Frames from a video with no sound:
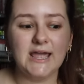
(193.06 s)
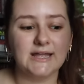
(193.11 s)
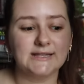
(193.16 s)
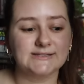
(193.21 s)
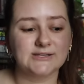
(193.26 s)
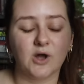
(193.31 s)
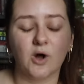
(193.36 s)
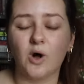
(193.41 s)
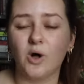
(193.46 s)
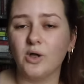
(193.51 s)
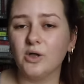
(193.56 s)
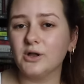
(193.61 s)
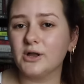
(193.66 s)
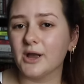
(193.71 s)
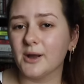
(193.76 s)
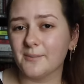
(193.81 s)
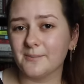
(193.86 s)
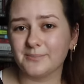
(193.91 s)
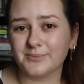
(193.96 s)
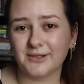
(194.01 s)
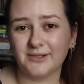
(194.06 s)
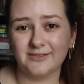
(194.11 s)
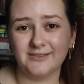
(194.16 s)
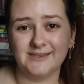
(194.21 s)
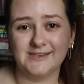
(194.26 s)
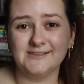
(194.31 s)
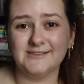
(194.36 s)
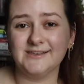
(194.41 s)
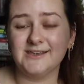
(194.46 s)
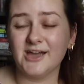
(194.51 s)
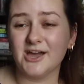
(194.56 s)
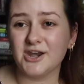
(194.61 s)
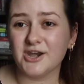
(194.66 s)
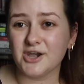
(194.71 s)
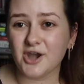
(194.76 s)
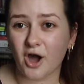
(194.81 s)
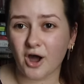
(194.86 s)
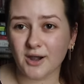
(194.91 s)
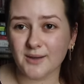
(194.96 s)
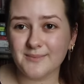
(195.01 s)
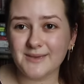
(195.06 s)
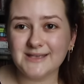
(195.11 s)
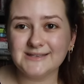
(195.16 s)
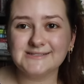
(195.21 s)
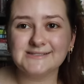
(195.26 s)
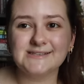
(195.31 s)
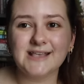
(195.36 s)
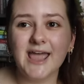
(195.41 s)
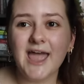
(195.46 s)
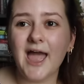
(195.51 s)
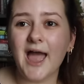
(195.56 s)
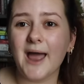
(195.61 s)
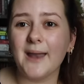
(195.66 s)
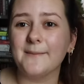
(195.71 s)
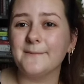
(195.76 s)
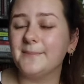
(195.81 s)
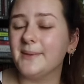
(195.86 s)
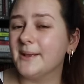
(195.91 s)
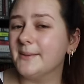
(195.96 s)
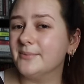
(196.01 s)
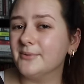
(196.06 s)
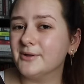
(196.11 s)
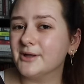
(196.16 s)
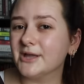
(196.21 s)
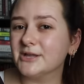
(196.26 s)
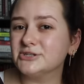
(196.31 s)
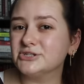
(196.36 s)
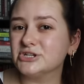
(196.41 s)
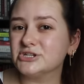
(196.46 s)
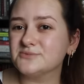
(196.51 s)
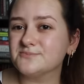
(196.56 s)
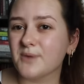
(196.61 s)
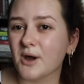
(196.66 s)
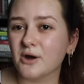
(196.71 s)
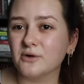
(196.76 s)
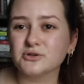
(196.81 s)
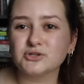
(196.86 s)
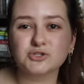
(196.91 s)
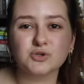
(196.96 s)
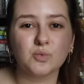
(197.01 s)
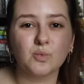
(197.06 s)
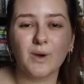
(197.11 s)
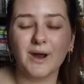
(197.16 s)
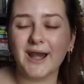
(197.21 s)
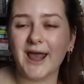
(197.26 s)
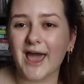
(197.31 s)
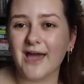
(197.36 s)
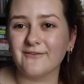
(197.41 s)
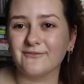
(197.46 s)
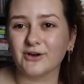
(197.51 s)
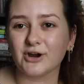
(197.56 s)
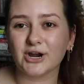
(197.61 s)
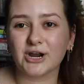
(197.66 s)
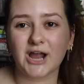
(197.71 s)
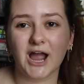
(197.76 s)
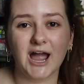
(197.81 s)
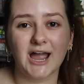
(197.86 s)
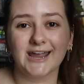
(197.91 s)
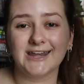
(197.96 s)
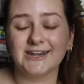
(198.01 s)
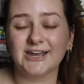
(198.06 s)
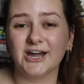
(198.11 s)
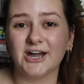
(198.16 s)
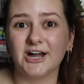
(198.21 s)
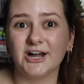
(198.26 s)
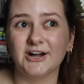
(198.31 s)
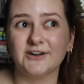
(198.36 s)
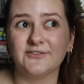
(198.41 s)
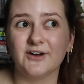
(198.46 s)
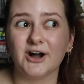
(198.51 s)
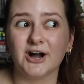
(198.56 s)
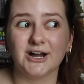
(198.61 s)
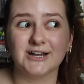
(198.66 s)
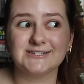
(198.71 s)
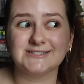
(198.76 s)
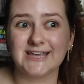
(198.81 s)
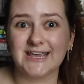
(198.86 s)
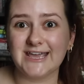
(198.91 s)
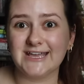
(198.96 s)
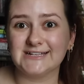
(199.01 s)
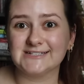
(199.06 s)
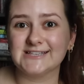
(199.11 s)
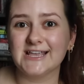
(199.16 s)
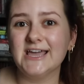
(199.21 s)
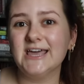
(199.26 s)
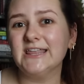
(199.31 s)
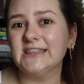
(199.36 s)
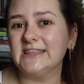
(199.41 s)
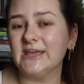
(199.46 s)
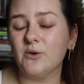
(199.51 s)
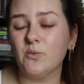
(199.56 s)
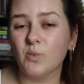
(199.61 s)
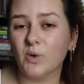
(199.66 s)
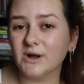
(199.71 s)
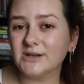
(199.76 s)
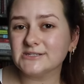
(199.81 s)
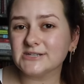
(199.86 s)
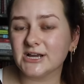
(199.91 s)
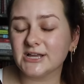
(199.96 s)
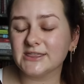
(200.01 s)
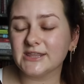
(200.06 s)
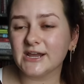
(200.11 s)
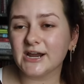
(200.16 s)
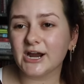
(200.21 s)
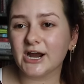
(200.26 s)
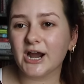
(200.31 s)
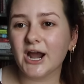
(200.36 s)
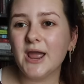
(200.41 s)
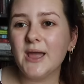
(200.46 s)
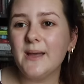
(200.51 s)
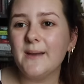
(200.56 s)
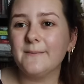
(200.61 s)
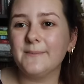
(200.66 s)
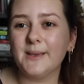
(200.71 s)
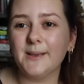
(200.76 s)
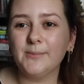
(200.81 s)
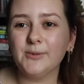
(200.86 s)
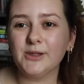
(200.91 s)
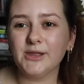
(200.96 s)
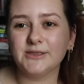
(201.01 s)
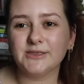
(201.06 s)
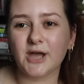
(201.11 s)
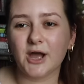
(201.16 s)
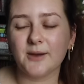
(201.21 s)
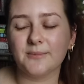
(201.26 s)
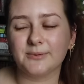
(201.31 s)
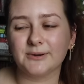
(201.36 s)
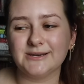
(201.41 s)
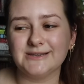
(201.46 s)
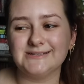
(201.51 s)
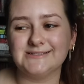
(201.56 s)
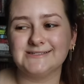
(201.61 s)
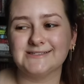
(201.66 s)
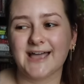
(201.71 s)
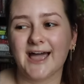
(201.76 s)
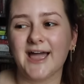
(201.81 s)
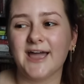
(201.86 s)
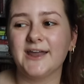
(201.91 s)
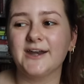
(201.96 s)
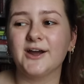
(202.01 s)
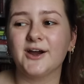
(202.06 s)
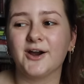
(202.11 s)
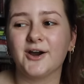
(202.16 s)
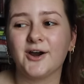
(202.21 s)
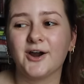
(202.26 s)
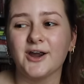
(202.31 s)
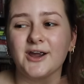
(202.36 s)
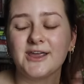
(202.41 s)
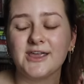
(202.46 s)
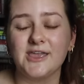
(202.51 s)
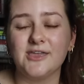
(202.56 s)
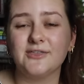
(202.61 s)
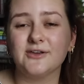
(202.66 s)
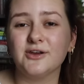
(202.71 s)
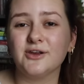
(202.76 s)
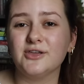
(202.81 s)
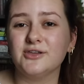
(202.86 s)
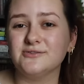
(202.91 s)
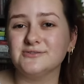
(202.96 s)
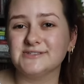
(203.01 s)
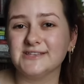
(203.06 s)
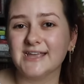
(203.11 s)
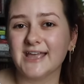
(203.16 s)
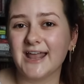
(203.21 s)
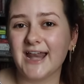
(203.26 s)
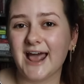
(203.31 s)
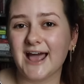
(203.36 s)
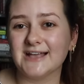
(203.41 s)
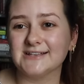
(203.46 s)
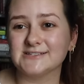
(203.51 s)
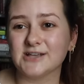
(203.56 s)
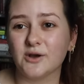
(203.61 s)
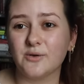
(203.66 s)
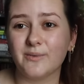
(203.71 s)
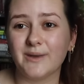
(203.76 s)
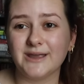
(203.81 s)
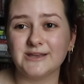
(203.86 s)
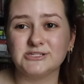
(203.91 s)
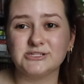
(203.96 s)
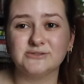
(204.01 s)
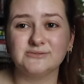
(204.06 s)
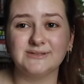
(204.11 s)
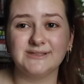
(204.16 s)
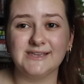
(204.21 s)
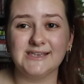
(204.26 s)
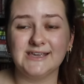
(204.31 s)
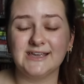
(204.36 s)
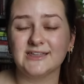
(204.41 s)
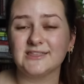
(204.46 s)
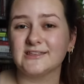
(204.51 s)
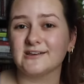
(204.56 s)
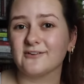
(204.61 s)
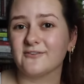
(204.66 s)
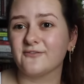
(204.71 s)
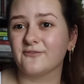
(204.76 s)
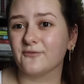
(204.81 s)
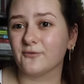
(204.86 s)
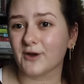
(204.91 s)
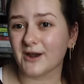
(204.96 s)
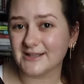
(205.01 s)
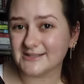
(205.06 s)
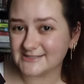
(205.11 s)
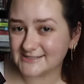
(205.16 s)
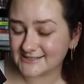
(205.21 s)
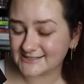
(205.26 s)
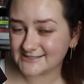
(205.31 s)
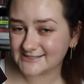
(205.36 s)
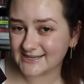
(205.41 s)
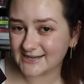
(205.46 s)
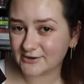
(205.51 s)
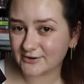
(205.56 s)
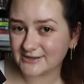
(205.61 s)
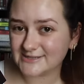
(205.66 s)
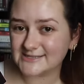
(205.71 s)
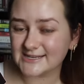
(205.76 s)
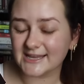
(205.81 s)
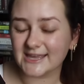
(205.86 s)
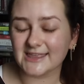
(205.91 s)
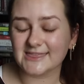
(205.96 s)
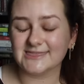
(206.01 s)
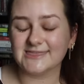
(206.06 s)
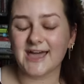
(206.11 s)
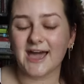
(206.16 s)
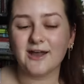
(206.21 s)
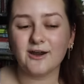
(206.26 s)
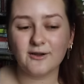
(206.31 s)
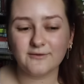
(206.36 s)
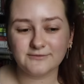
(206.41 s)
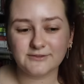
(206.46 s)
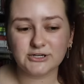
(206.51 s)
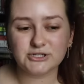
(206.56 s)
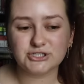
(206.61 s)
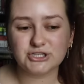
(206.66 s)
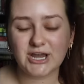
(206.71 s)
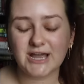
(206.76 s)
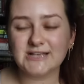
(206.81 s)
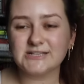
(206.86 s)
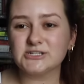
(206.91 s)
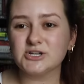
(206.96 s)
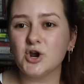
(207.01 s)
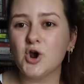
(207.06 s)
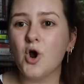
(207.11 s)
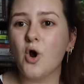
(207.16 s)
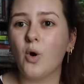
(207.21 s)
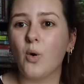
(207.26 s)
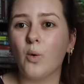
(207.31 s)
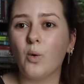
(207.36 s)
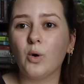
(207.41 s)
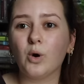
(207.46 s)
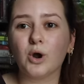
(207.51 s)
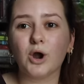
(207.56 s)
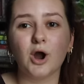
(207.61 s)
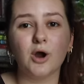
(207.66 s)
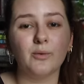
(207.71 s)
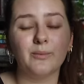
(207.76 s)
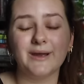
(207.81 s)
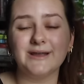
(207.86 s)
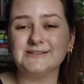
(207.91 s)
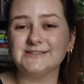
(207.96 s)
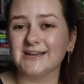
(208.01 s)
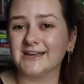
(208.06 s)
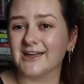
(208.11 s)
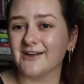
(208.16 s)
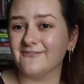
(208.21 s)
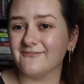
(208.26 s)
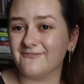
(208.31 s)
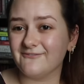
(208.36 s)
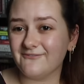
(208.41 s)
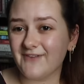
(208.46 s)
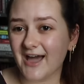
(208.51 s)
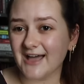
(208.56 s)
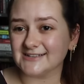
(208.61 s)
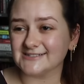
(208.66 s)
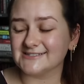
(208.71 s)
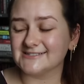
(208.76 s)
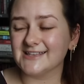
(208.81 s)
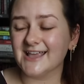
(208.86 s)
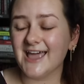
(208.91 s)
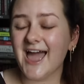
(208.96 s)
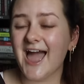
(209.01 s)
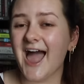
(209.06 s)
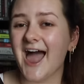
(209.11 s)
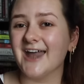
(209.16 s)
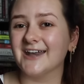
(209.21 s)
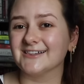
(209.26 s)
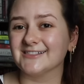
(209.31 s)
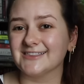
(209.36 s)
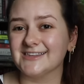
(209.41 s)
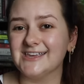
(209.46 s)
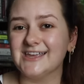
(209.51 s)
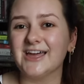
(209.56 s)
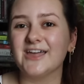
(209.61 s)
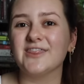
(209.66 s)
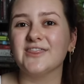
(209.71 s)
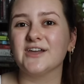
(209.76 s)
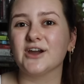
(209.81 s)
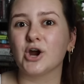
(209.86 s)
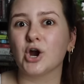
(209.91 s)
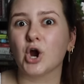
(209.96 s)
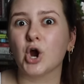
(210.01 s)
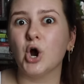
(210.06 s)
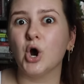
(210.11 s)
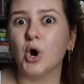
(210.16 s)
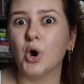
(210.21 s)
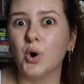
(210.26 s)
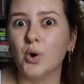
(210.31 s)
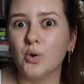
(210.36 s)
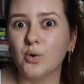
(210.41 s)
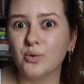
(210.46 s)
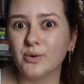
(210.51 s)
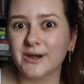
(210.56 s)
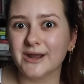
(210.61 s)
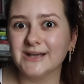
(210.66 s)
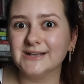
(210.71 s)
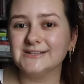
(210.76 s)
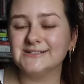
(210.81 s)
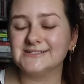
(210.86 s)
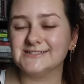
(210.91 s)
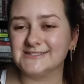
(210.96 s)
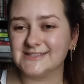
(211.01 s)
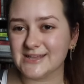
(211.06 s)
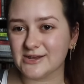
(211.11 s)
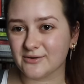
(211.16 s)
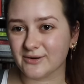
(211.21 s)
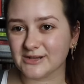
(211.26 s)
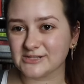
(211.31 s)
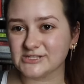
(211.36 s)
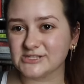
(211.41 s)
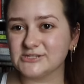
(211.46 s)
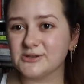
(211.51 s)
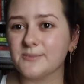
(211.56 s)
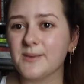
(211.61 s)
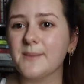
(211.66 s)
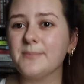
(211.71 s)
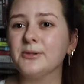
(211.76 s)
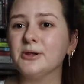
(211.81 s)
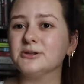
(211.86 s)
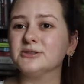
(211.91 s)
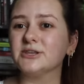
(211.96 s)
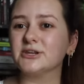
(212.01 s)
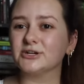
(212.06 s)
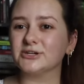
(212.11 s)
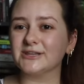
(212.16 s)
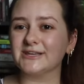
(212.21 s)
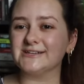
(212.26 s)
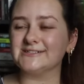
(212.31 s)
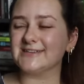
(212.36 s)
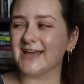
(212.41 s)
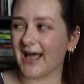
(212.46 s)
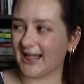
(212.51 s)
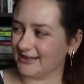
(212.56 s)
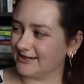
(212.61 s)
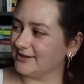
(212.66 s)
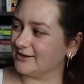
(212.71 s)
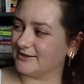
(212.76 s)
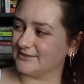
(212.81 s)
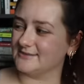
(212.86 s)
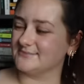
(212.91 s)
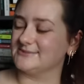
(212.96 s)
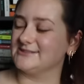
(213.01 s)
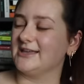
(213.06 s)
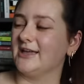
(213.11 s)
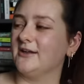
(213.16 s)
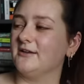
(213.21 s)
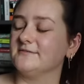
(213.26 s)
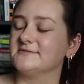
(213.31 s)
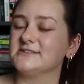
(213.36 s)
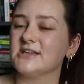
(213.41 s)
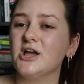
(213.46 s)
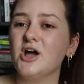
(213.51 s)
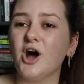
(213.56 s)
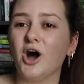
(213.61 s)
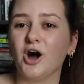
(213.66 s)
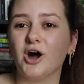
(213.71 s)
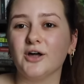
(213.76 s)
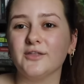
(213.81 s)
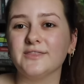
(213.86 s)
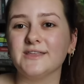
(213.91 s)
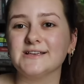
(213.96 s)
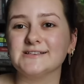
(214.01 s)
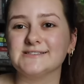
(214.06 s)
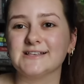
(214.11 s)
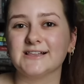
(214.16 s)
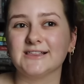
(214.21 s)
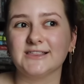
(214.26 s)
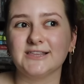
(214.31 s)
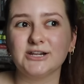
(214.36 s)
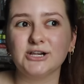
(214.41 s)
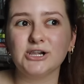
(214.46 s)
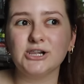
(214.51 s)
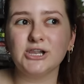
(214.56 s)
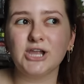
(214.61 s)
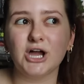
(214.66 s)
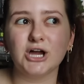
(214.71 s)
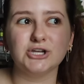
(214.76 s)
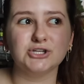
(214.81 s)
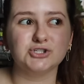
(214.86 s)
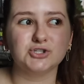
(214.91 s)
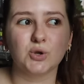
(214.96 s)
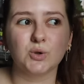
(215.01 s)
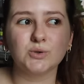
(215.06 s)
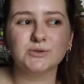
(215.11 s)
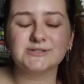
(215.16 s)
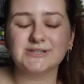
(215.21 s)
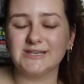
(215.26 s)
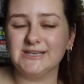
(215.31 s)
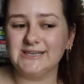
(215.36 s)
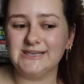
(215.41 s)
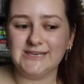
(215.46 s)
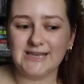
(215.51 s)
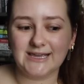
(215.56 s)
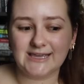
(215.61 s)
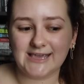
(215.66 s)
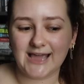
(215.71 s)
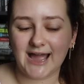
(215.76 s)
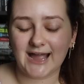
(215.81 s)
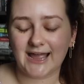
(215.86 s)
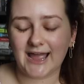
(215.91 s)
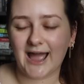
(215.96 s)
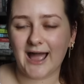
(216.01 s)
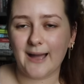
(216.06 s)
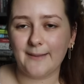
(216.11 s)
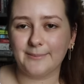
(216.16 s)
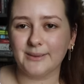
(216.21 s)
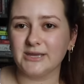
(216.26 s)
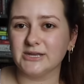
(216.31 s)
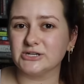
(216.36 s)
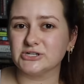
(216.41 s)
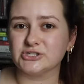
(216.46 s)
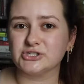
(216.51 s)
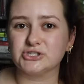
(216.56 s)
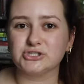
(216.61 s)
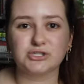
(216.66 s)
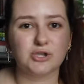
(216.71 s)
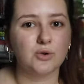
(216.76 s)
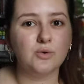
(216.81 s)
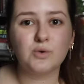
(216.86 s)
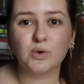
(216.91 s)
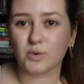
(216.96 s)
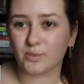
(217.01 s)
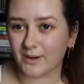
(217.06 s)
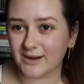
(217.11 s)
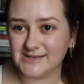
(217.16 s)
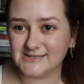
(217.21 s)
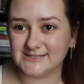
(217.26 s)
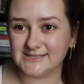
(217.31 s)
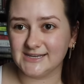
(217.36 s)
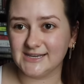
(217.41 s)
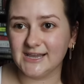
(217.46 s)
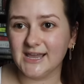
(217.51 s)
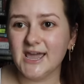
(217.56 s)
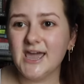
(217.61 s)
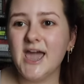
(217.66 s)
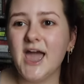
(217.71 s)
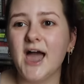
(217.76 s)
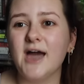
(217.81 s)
It's all completely anonymous, and people can just post whatever kind of hot takes they want on there. People in the Upper East Side are either using it as a way to leak their friends' secrets and get that off their chest, or a way to confess and leak their own secrets. So people are literally telling on themselves on this little adult Yik Yak app. It is so crazy.